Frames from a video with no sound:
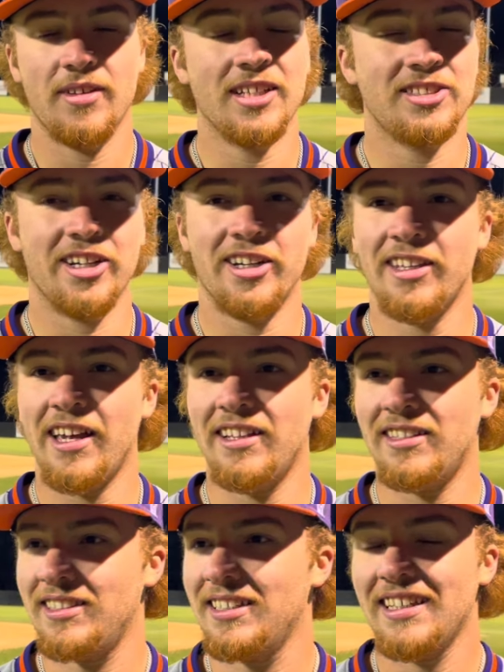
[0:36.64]
Yes, sir.
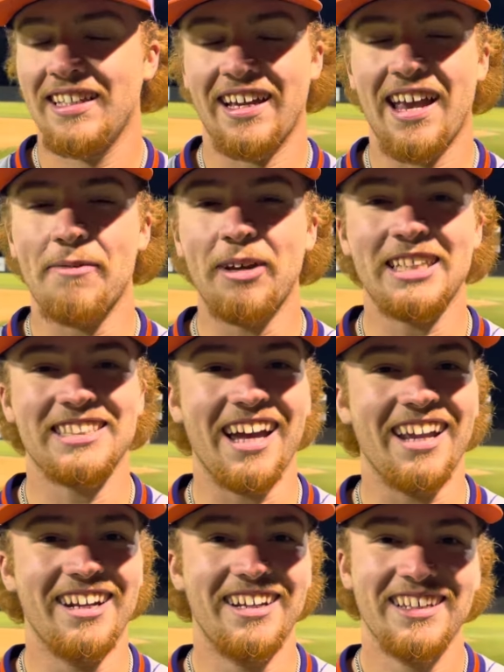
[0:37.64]
That got me
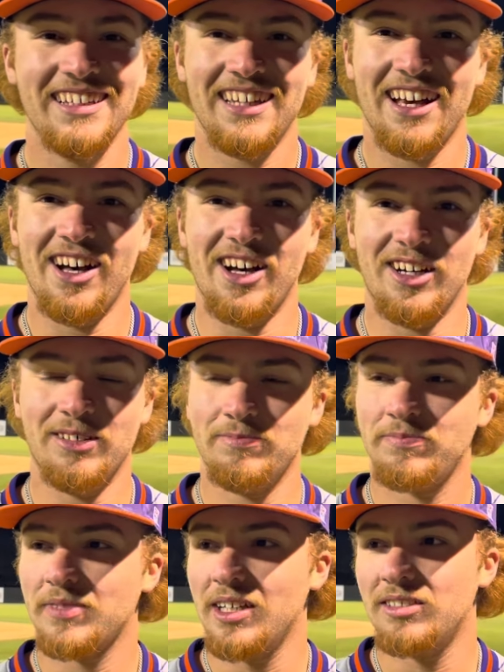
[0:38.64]
excited.
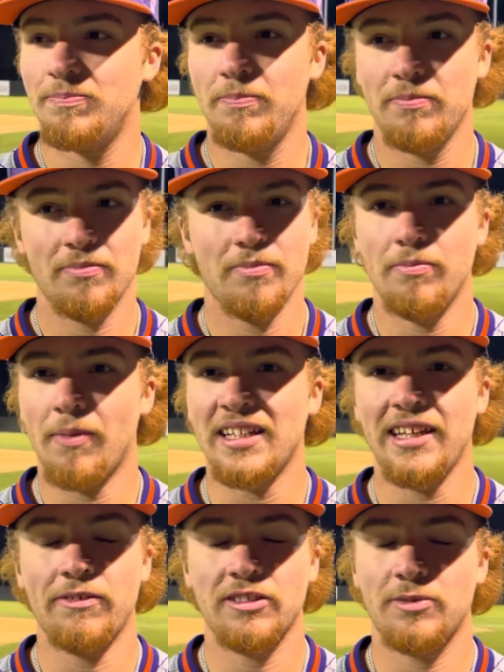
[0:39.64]
My
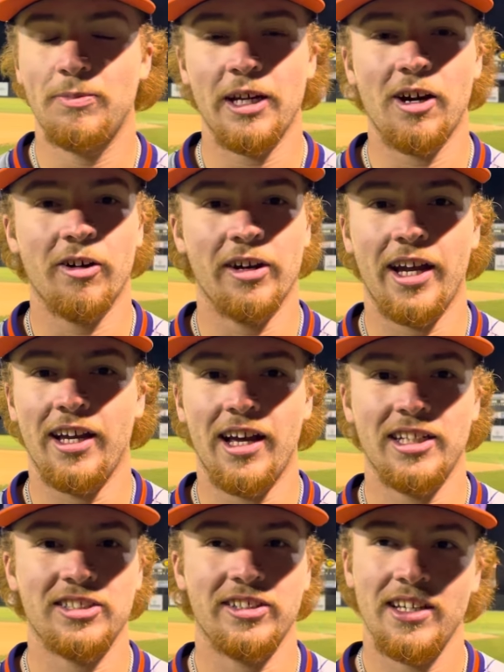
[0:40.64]
defense is big all night.
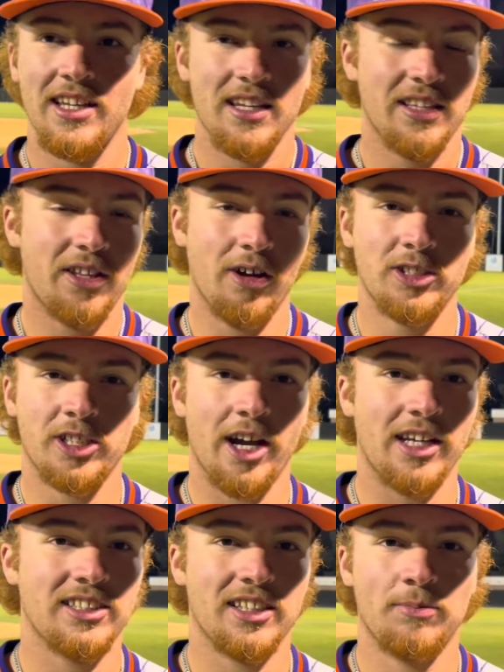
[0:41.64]
I just throw
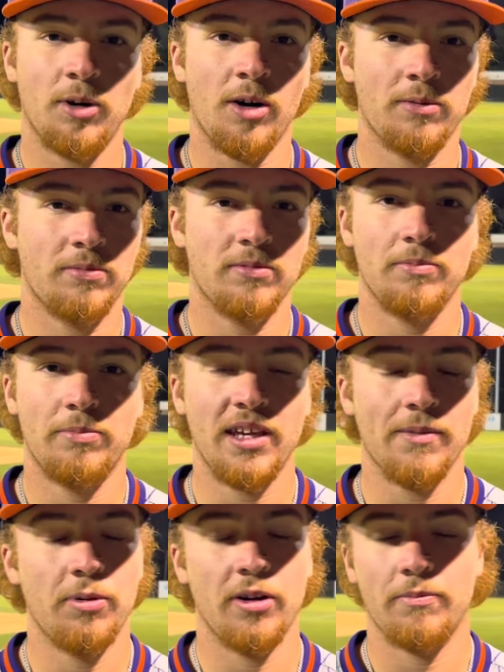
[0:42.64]
strikes, let the ball
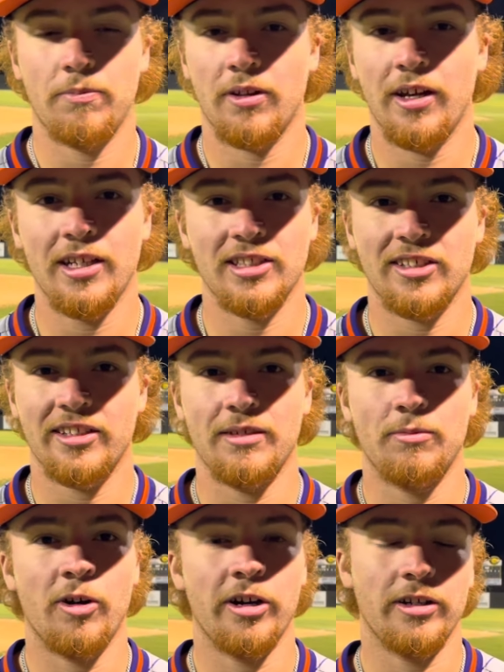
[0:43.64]
get put in play, and just let
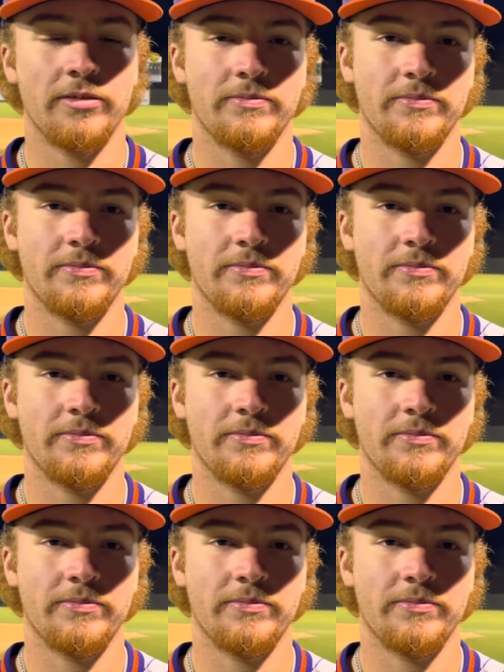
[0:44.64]
them work.